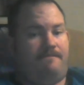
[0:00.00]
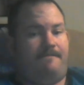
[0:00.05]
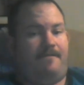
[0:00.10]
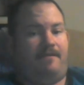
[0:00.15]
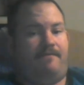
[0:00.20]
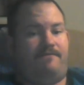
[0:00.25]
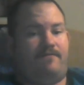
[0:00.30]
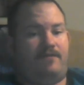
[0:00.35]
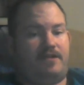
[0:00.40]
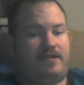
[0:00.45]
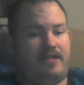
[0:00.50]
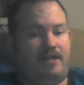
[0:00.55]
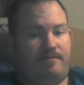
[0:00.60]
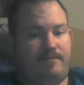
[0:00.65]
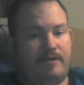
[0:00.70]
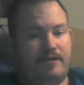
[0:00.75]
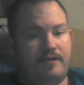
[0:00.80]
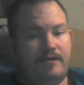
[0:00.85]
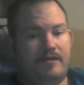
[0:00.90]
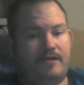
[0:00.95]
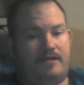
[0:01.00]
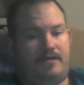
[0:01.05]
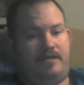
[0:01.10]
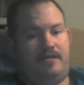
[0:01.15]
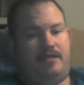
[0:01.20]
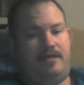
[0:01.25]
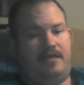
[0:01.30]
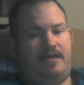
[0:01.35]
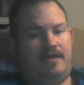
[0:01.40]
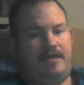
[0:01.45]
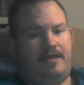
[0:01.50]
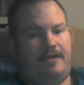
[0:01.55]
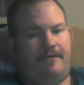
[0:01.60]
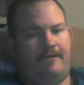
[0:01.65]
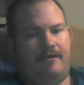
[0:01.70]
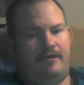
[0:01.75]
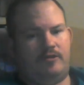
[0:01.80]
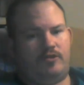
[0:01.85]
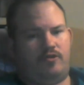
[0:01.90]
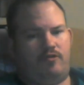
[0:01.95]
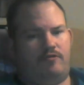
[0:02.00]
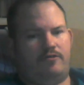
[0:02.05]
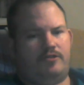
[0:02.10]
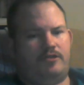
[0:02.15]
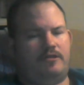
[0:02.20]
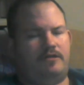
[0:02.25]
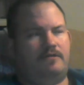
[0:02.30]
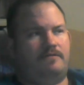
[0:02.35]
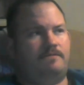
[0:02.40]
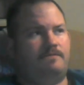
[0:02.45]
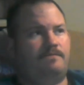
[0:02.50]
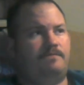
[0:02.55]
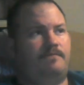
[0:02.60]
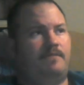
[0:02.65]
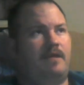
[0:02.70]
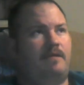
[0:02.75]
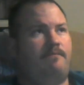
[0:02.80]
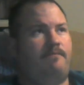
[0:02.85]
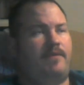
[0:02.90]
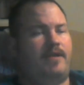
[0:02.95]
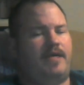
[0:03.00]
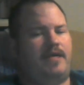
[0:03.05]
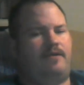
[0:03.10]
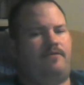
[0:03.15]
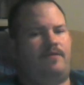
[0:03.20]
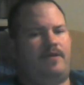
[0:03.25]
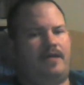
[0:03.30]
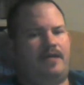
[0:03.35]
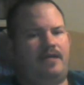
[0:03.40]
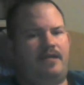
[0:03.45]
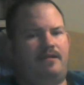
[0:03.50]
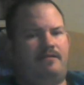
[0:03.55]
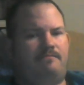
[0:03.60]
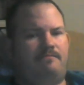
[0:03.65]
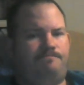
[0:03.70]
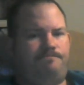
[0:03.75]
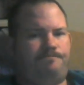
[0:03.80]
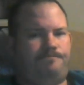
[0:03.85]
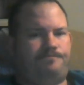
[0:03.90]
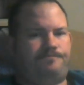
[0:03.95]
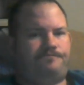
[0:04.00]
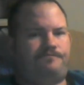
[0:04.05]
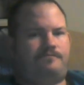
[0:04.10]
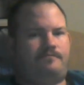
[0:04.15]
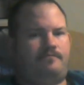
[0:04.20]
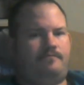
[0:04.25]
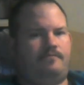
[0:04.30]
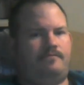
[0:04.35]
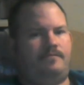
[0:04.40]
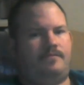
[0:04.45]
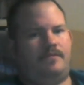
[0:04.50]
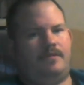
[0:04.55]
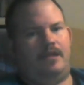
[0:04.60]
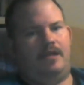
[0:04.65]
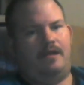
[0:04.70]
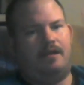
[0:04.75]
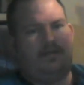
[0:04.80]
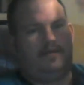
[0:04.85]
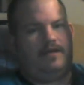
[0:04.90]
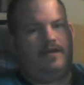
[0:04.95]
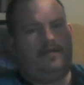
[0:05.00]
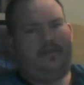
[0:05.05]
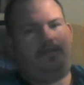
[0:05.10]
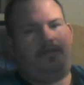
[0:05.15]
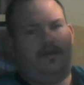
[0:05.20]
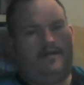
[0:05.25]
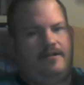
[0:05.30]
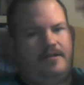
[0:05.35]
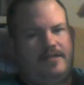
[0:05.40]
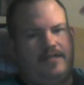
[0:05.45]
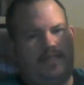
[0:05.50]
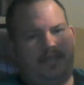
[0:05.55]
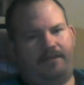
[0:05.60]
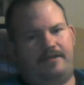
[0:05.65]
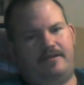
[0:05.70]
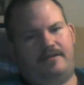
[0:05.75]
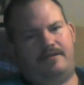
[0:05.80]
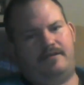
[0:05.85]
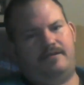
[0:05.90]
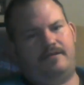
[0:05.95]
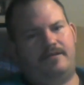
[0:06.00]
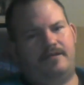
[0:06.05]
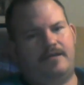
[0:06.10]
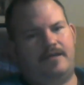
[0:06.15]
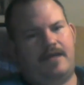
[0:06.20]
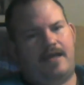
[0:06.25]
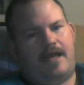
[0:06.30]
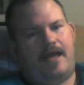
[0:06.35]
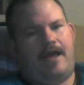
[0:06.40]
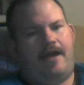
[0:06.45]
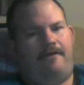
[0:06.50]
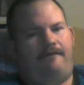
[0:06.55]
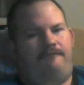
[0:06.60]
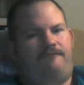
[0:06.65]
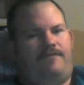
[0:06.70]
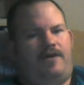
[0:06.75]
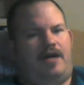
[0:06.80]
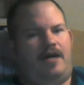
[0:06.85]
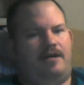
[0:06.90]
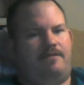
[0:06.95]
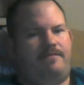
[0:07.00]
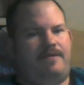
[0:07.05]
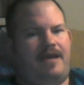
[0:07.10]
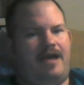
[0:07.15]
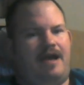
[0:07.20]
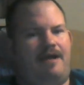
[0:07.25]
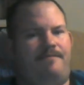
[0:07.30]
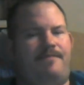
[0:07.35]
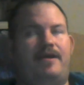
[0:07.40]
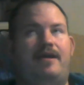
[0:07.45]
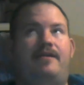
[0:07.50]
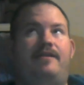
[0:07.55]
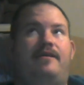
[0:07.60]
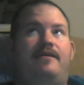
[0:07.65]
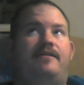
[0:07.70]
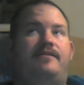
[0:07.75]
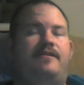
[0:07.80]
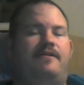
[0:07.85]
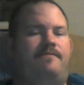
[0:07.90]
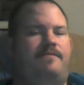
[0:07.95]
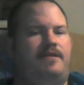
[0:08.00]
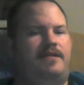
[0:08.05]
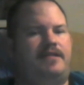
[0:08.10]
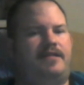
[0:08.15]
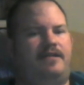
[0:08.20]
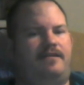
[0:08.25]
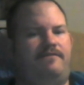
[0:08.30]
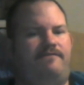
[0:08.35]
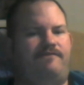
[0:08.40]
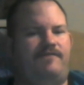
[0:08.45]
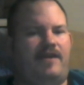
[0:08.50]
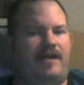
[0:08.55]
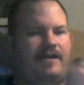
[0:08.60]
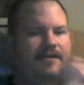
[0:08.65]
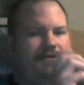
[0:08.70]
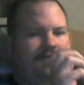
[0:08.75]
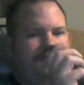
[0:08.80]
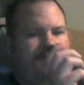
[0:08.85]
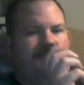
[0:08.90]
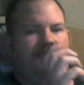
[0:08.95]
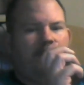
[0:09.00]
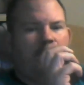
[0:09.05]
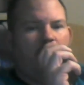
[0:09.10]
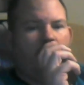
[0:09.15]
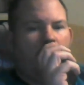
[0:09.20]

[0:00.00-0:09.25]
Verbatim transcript: Ready for summer here in Georgia. But anyways, I still don't see the fog behind me. I need to turn my ceiling fan on.